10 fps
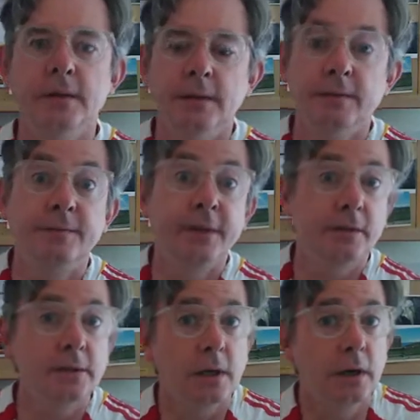
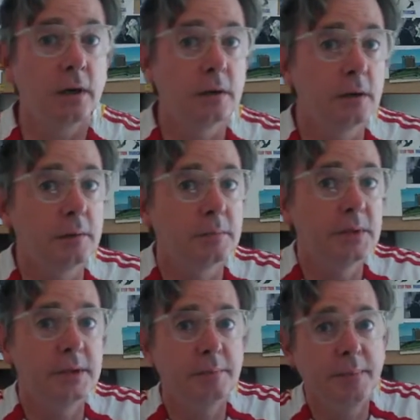
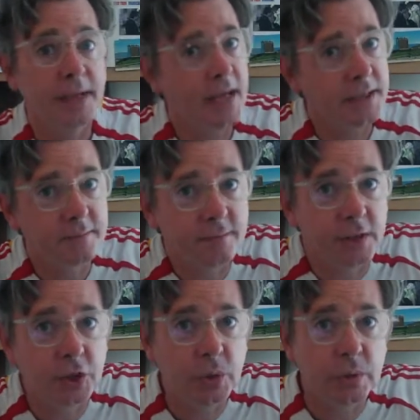Willkommen,
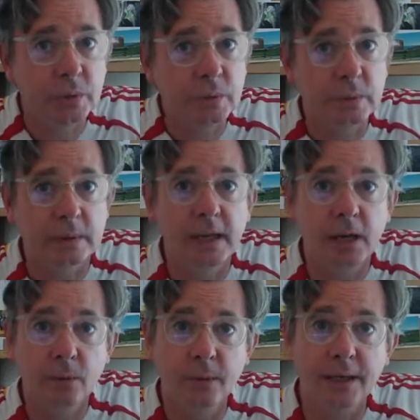bienvenue,
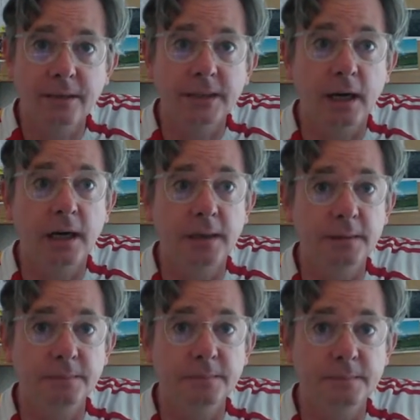
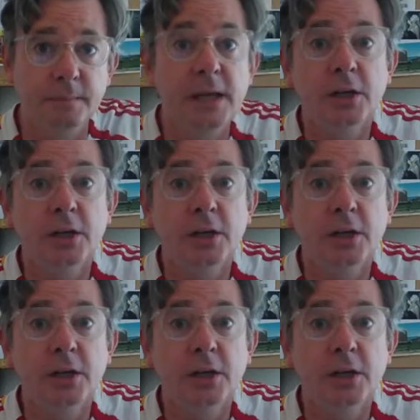welcome.